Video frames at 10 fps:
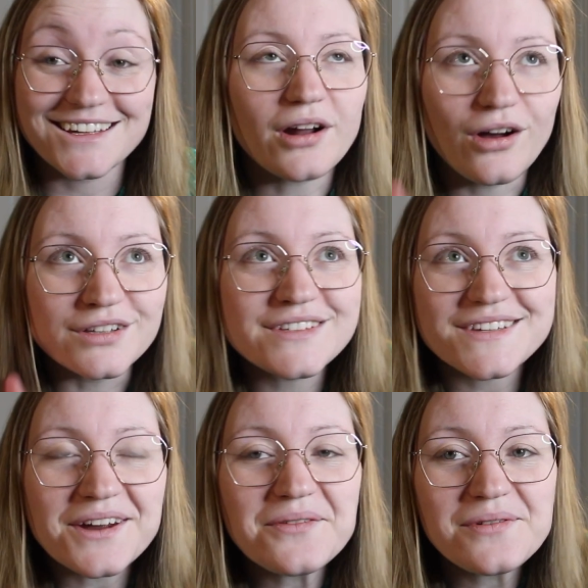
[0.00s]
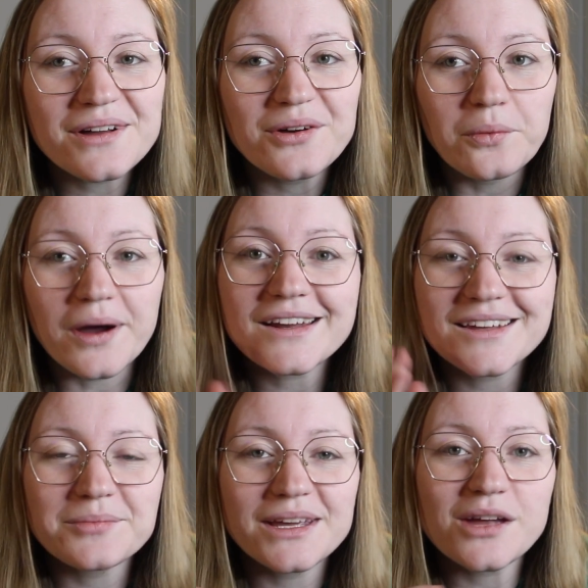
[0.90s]
But also, what
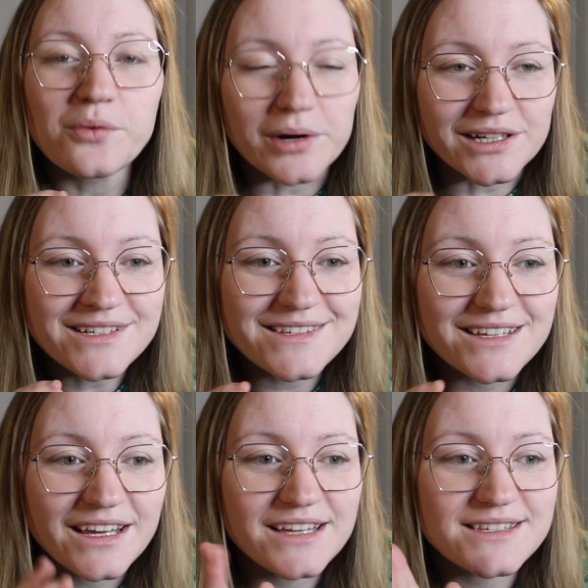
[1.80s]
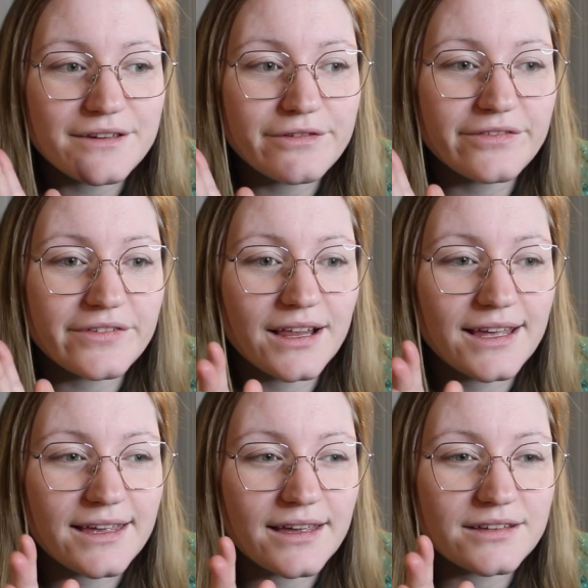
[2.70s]
can make it worse is if,
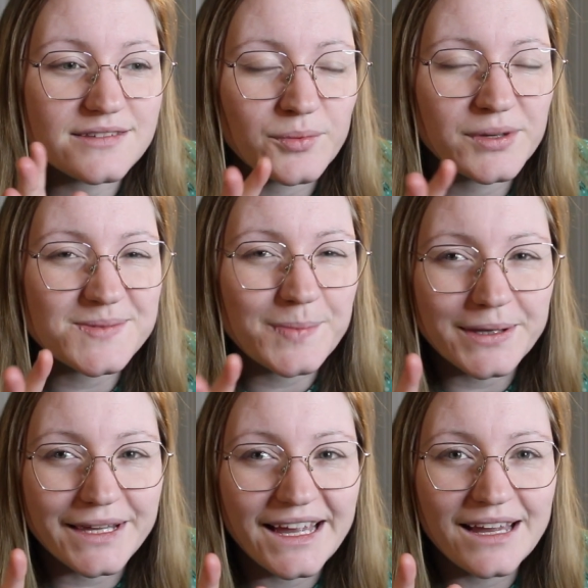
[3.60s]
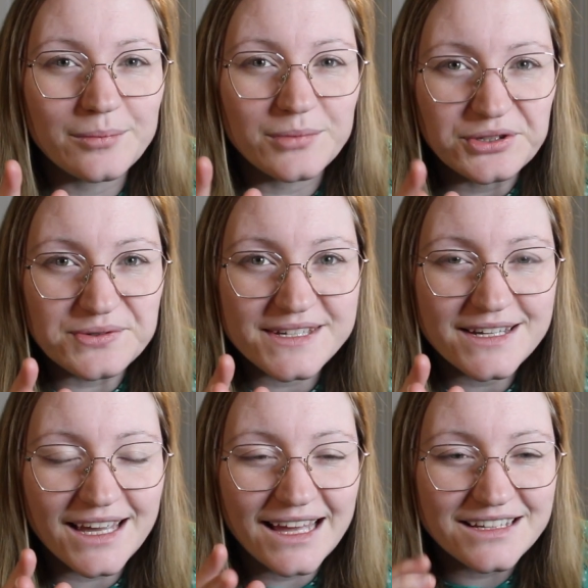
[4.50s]
like, someone is playing
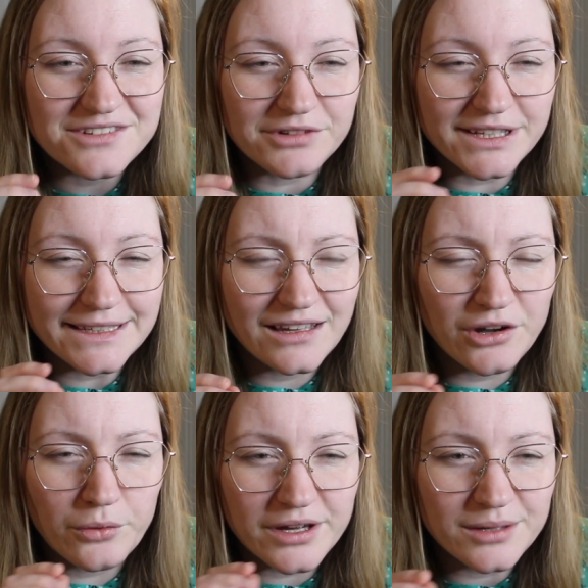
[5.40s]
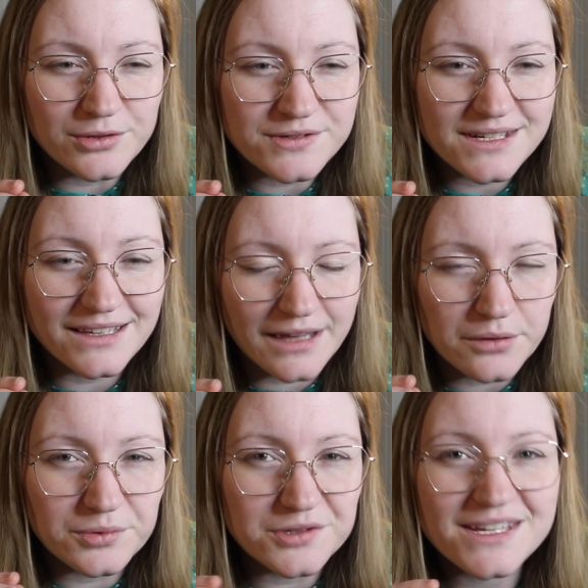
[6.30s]
music and it's really annoying music,
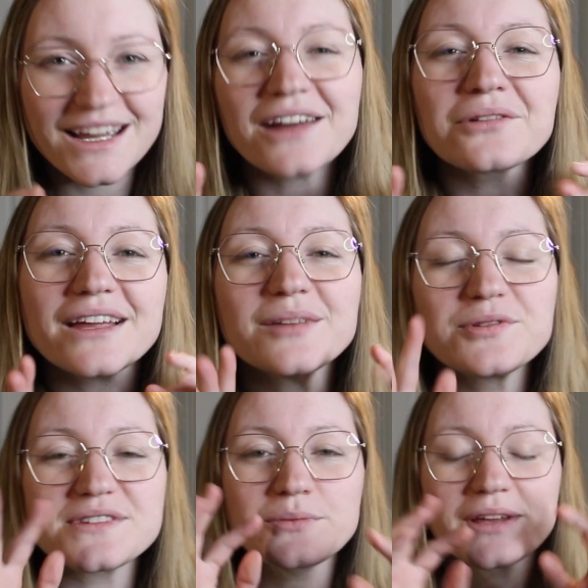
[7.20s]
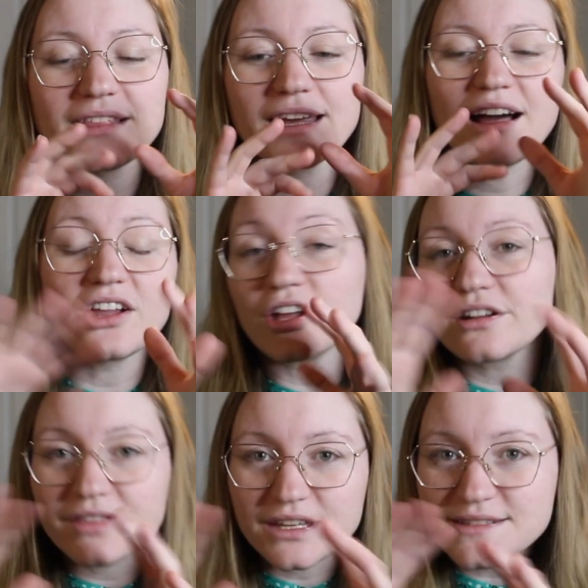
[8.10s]
loud music. I don't like music with, like, a
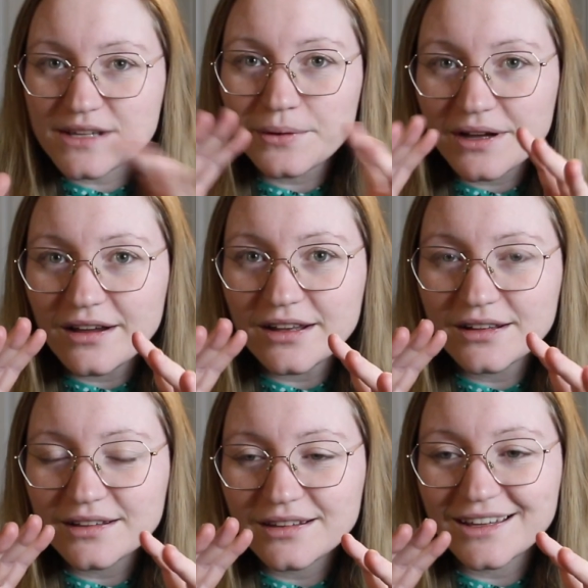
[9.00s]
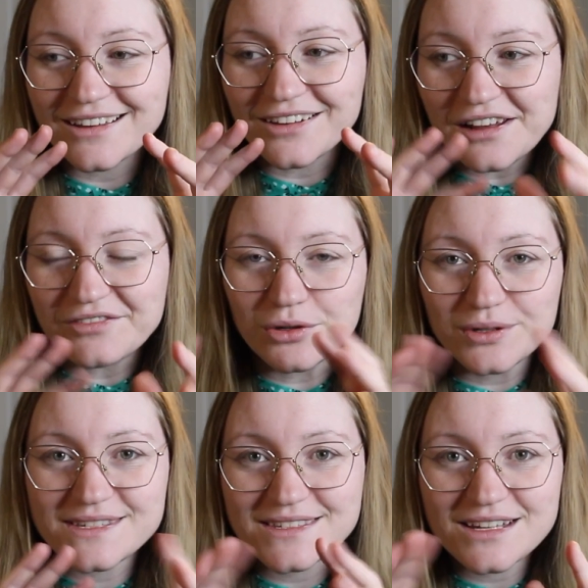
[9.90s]
lot of things going on, like a lot of
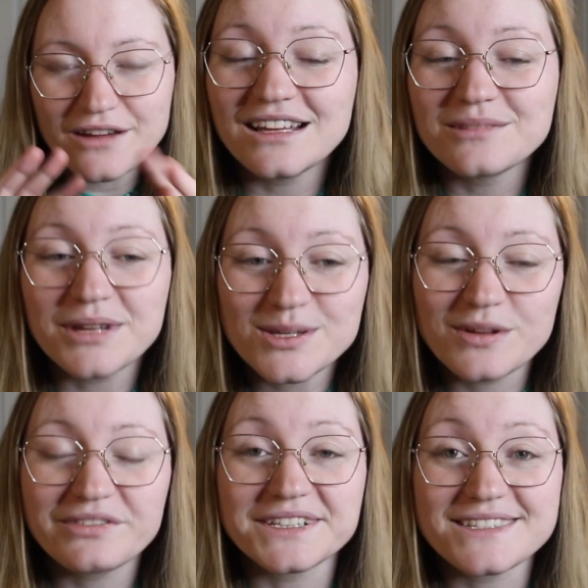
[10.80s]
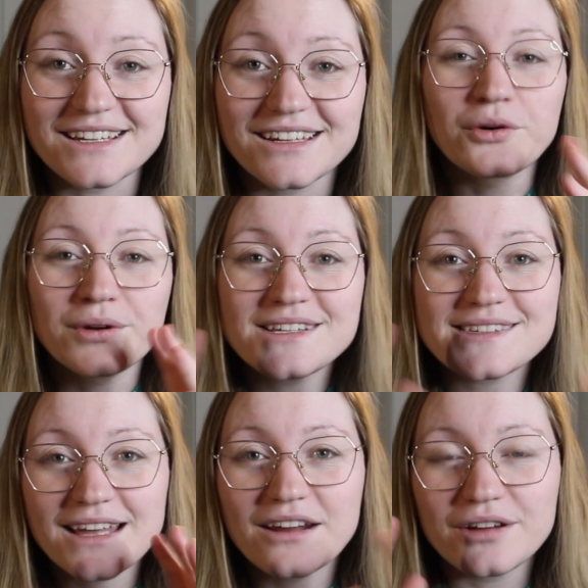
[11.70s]
noise and stuff. It makes me feel sick.
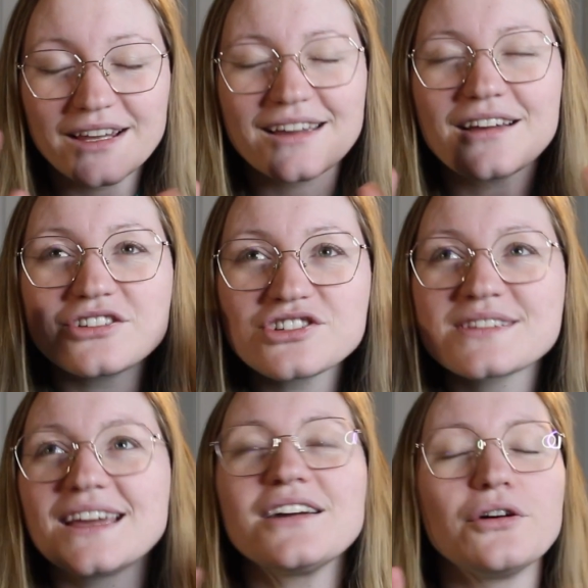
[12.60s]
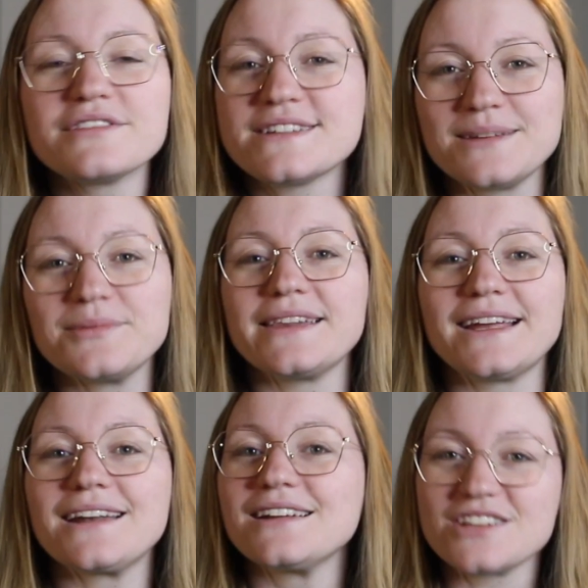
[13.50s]
Noise that, like, just getting
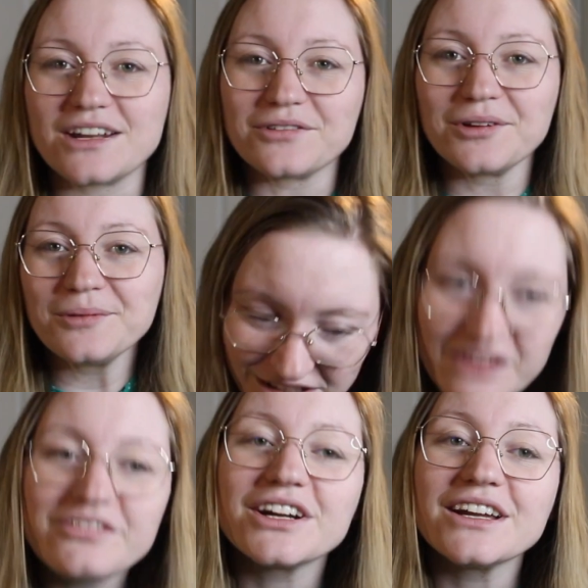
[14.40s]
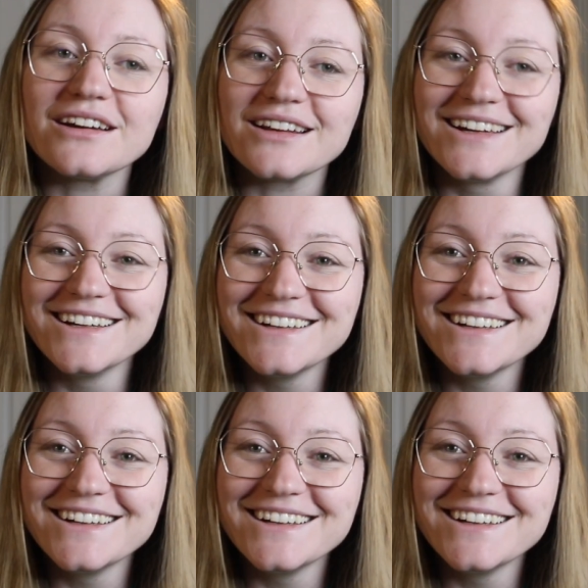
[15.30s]
overstimulated in general, not very good.